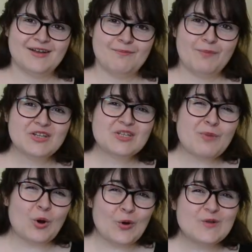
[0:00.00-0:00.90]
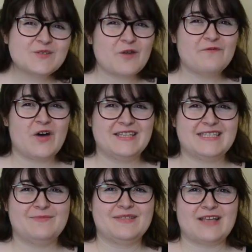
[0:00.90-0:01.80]
Bottom also finds
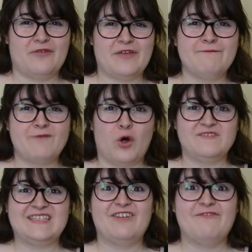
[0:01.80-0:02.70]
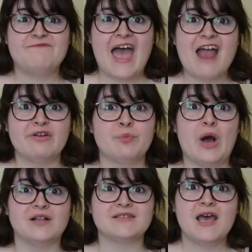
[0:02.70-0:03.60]
himself involved in the fairy
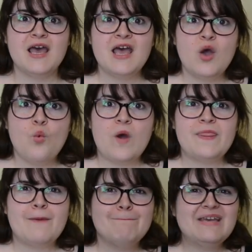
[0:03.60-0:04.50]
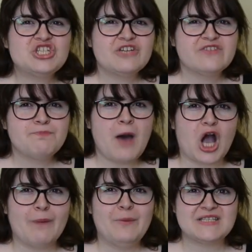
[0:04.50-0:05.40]
world when the mischievous
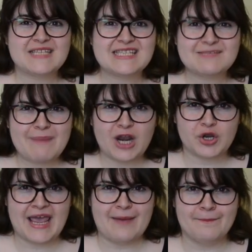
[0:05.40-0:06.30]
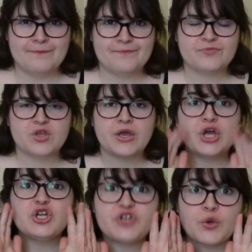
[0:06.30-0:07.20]
Puck puts a spell on him.
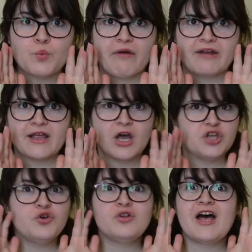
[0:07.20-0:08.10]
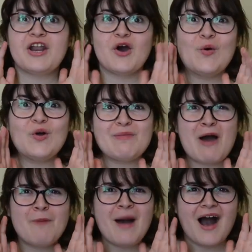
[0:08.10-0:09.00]
Don't worry, you'll learn all
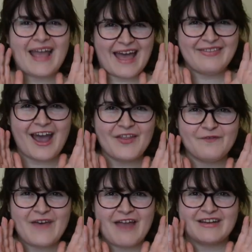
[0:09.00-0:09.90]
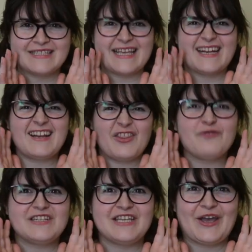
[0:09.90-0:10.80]
about Puck and the other fairies in another
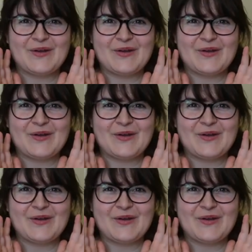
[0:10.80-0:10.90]
video.